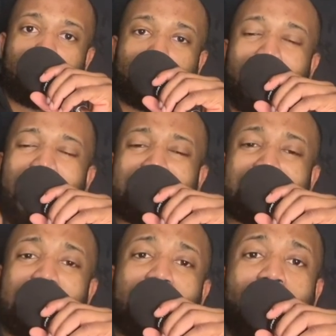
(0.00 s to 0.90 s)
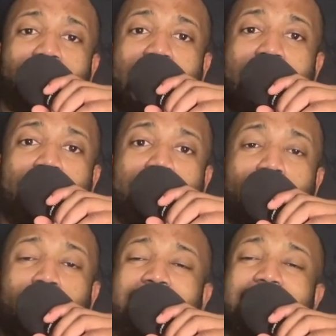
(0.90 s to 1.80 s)
to the idea of
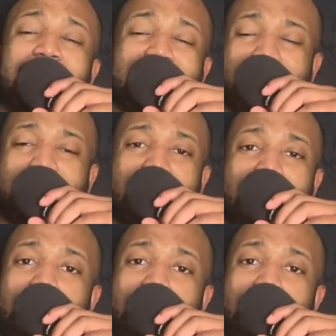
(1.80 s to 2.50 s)
helping, or addicted